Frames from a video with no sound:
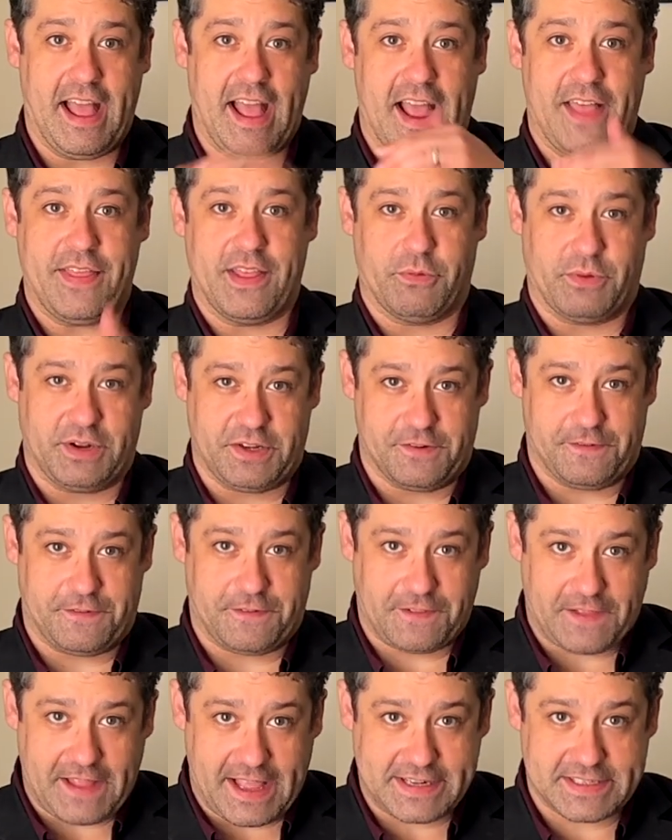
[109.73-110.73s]
And then when you
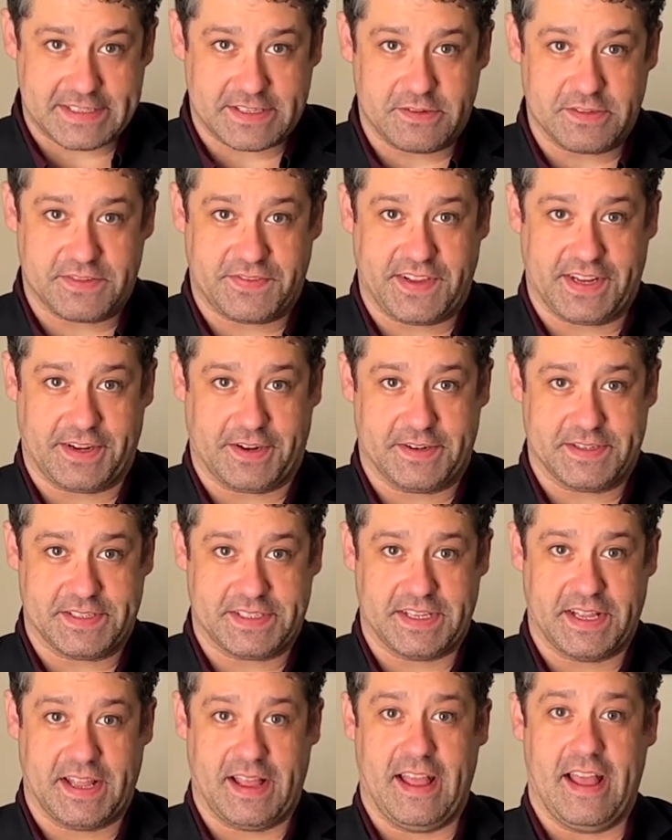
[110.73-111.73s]
flex those
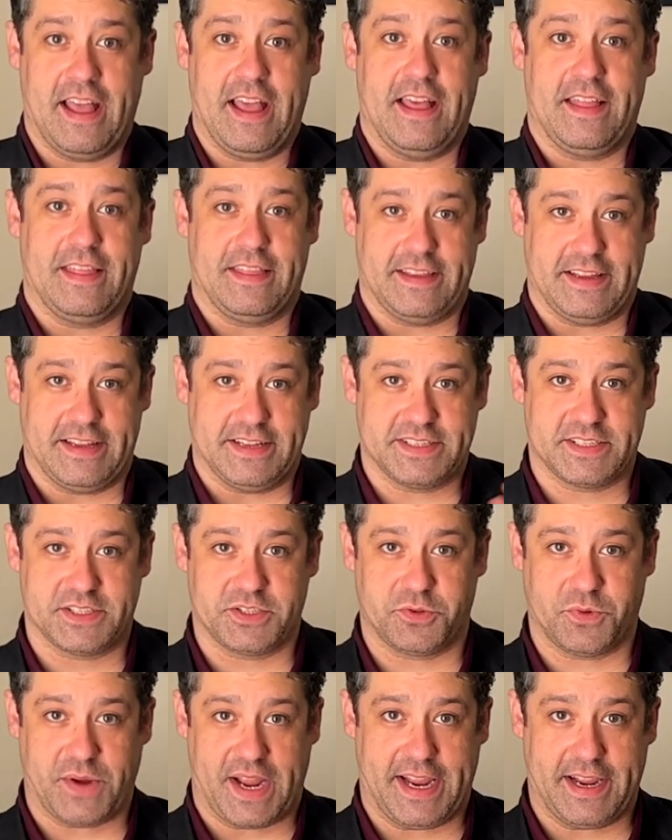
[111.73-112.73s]
fingers, the
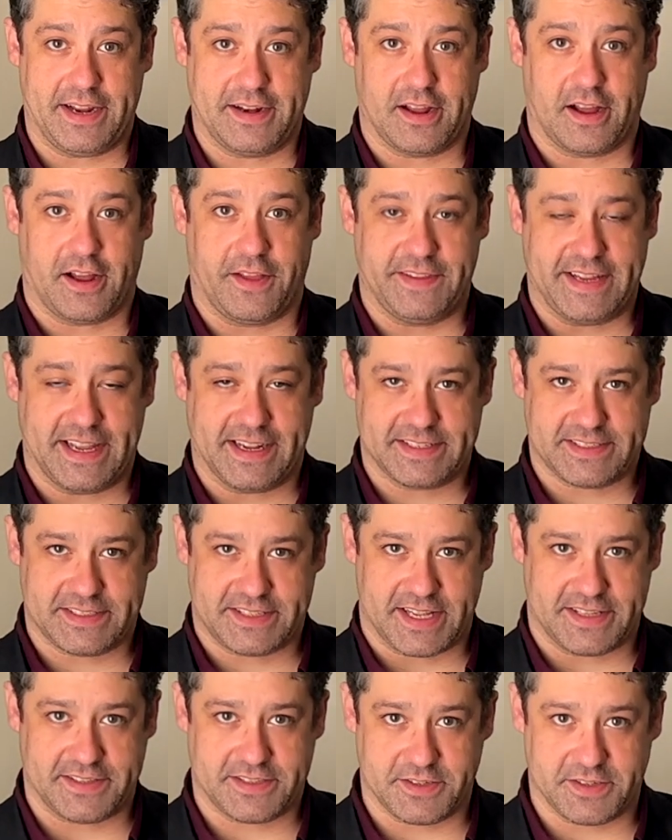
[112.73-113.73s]
strain on the
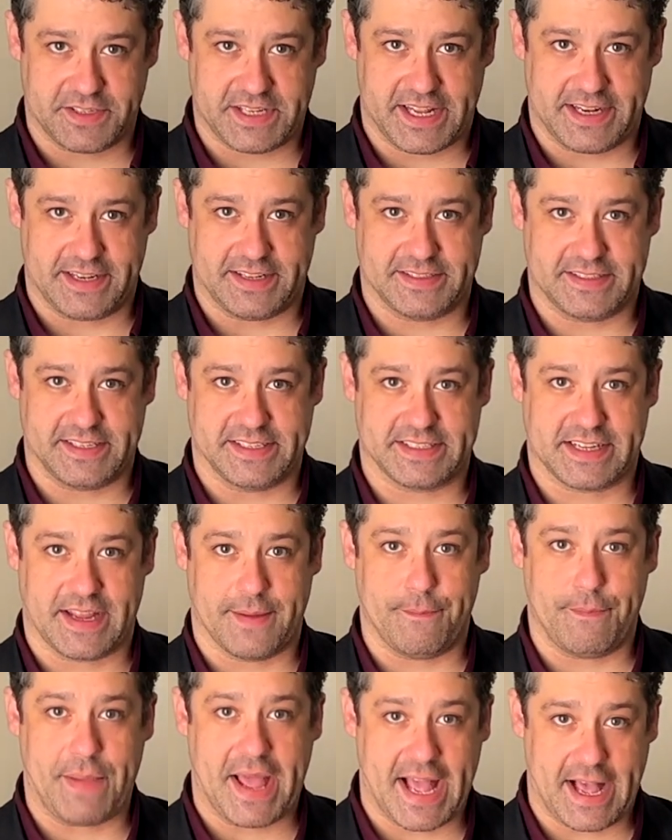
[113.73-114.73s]
extensor tendons is
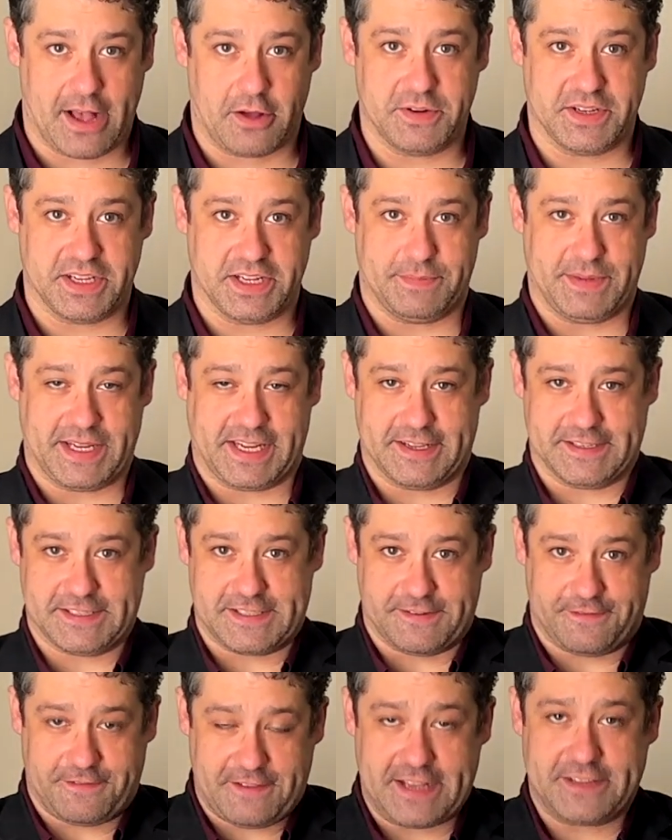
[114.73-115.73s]
compounded because
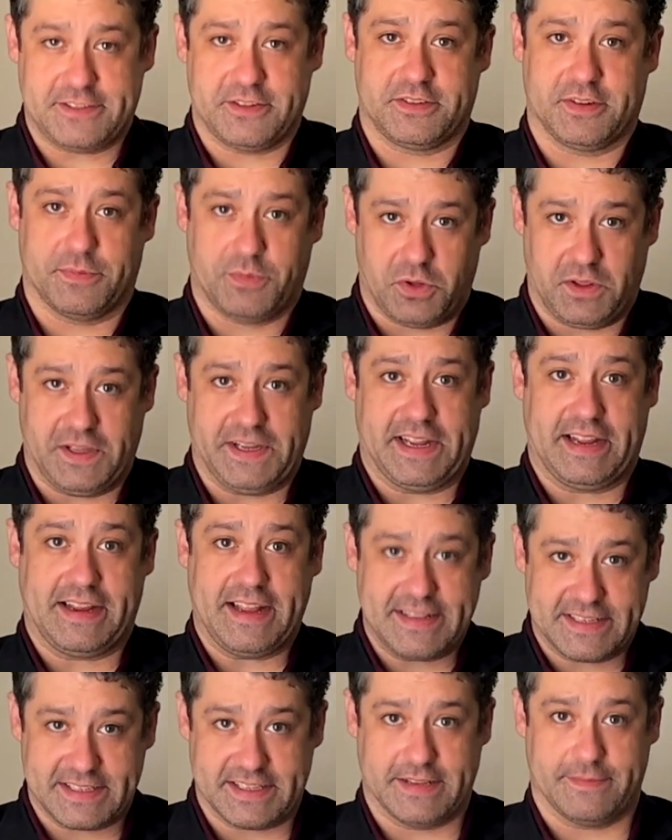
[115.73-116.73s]
the flexors are pulling
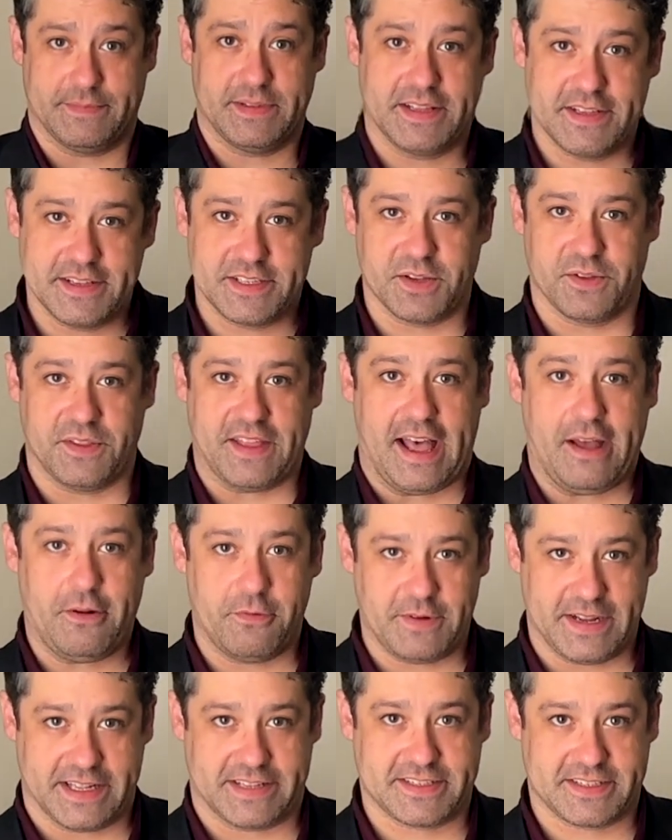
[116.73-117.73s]
against them. So that
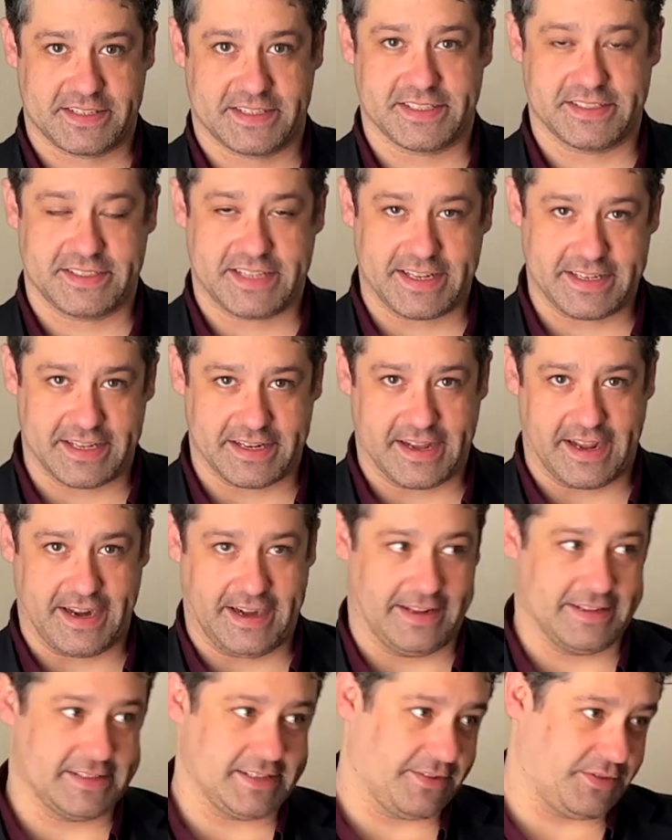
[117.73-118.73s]
risks tendinitis.